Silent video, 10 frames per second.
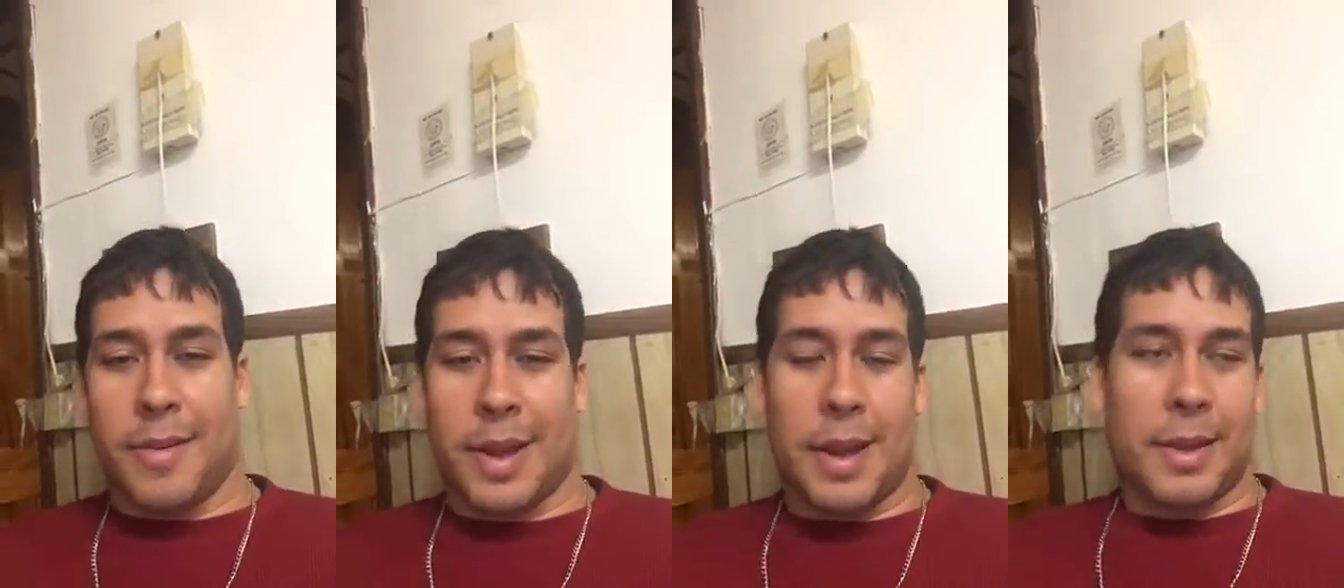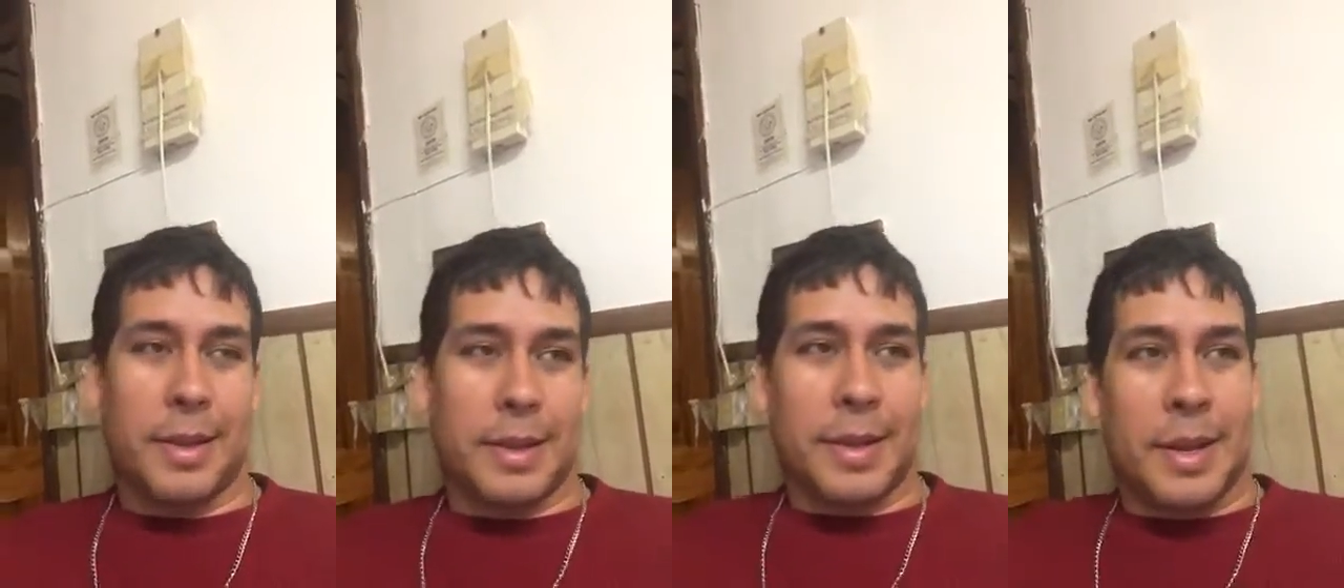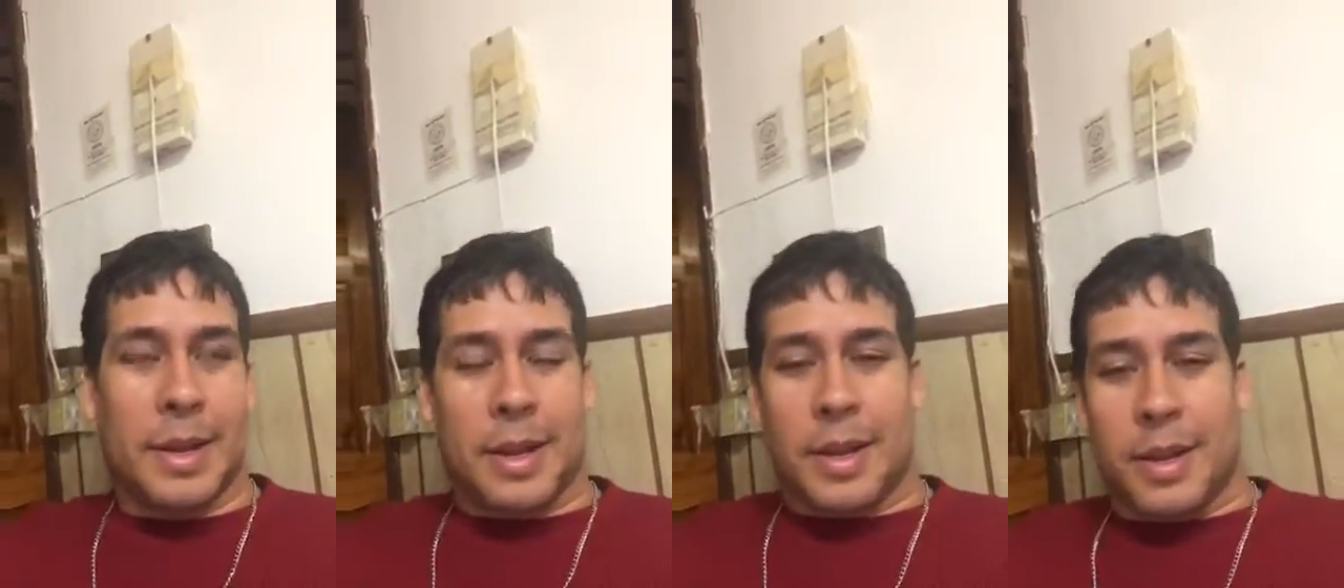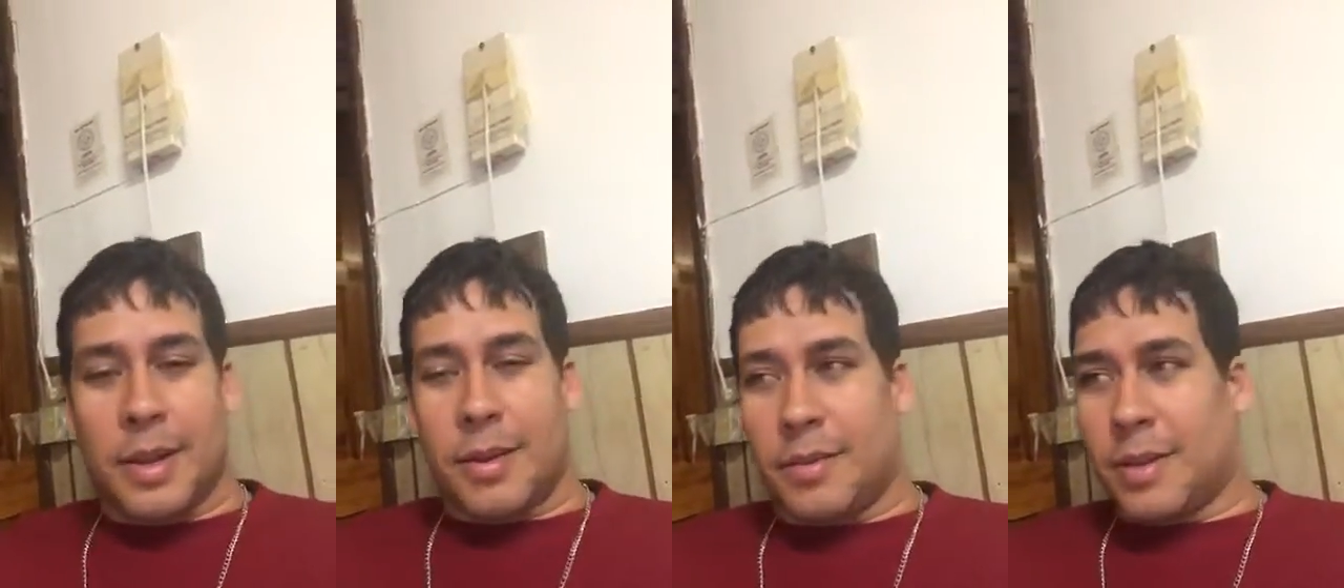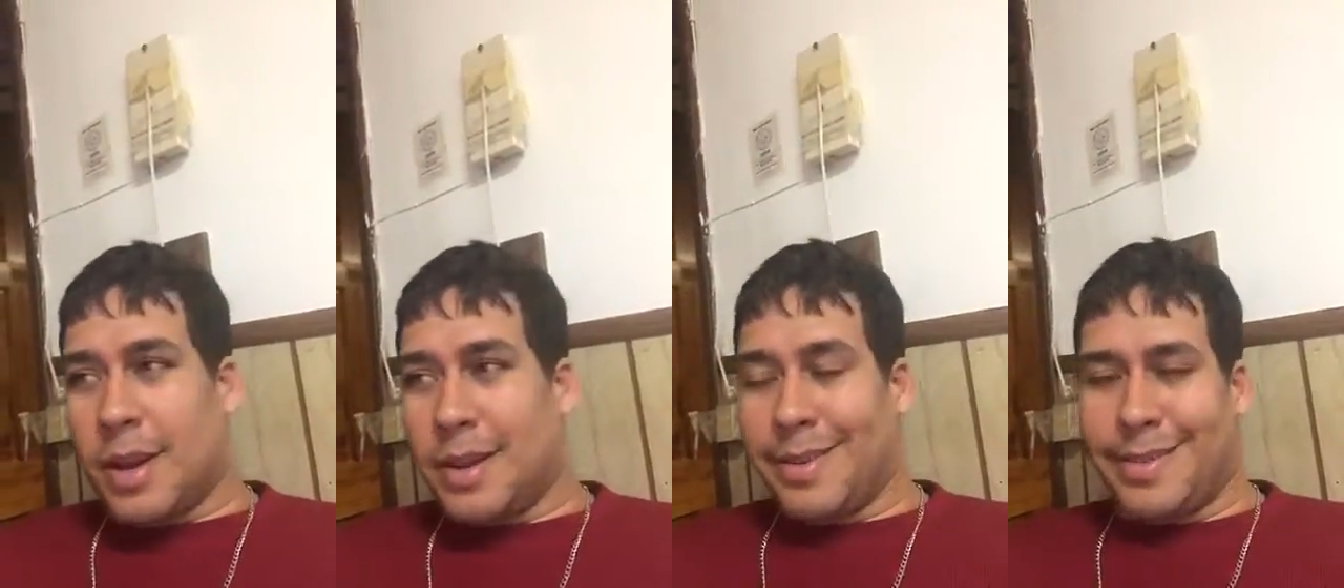Haley,
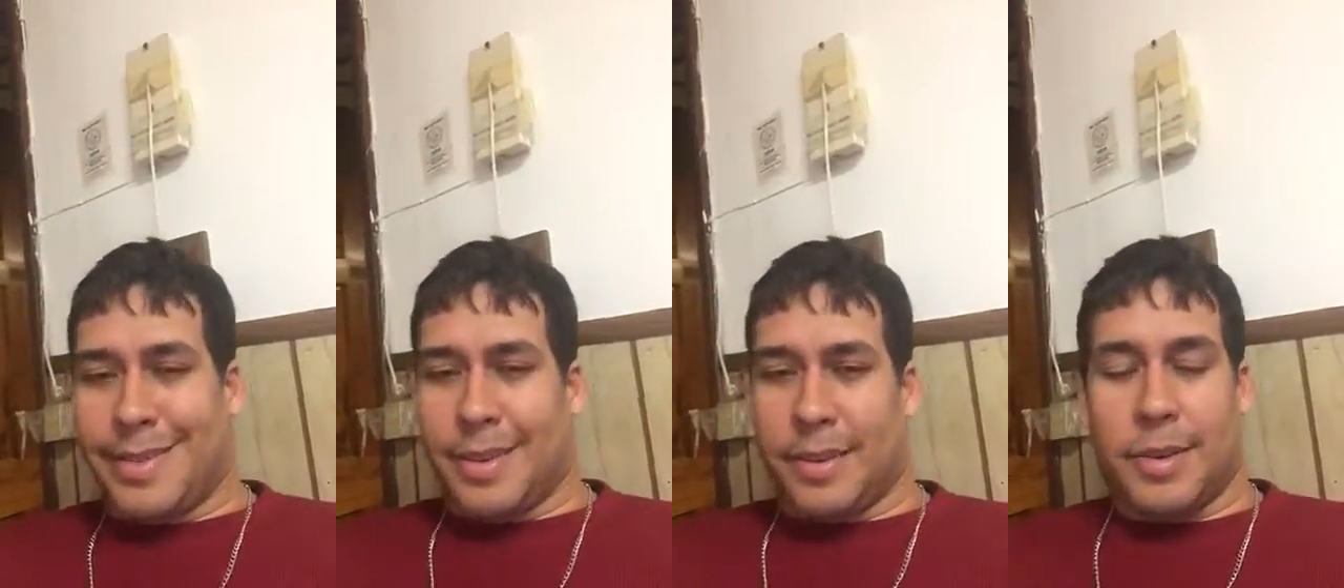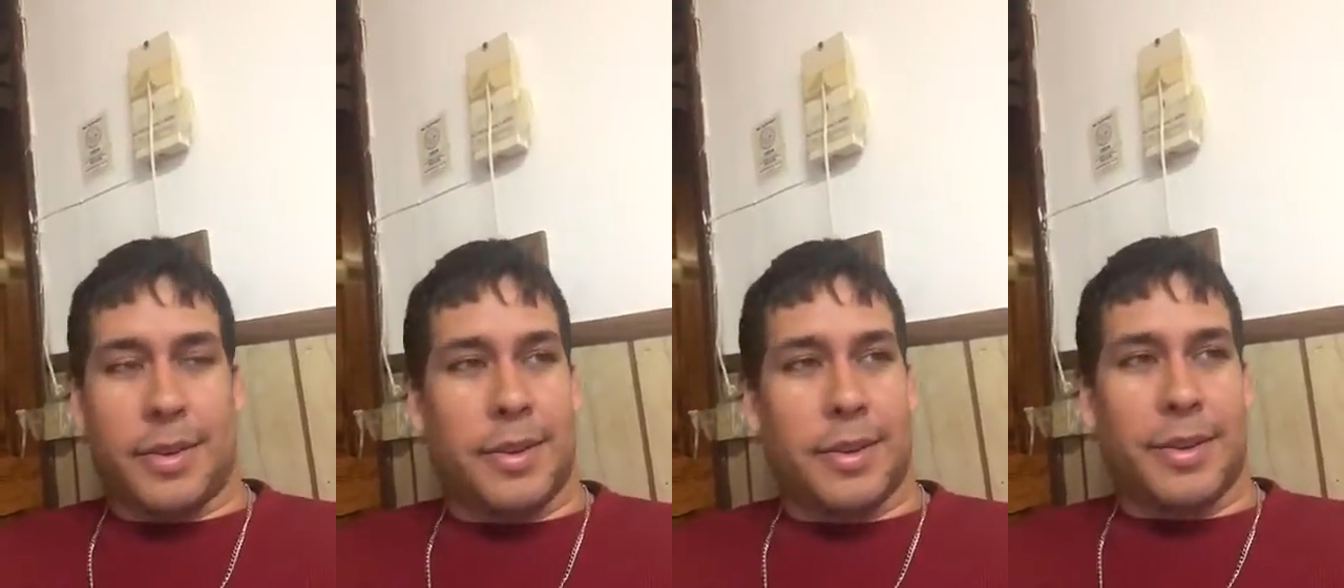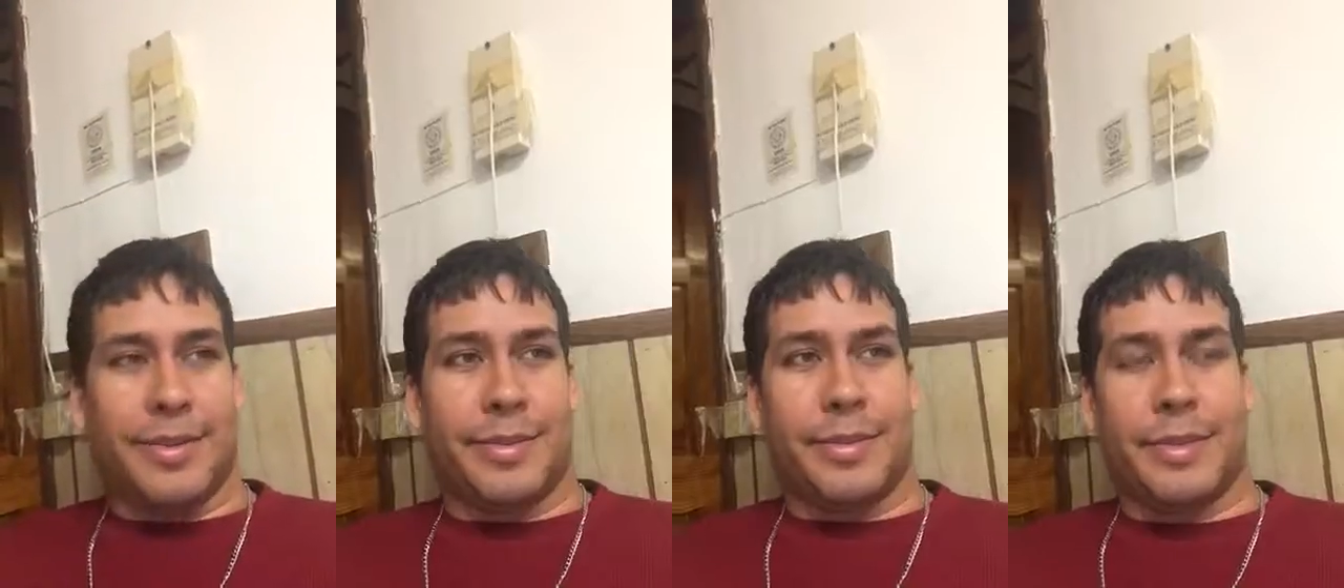kind of deserts her,